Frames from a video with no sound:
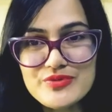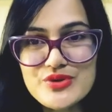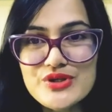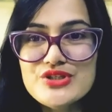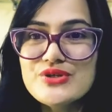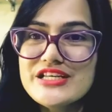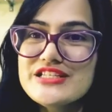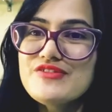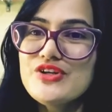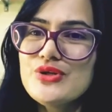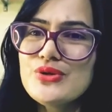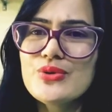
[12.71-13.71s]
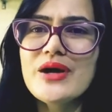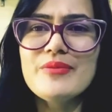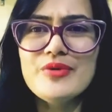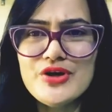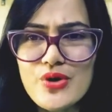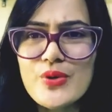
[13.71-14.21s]
So in today's video, I'll
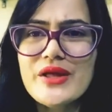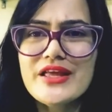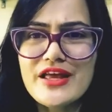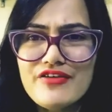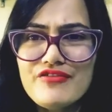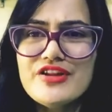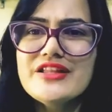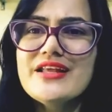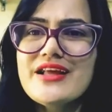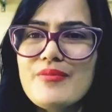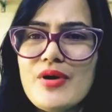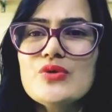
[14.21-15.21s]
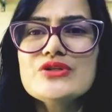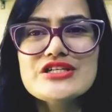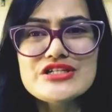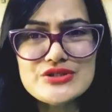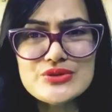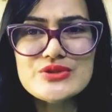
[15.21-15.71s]
be talking everything about
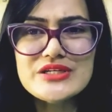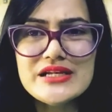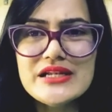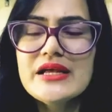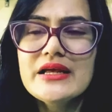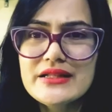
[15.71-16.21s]
Cystocele,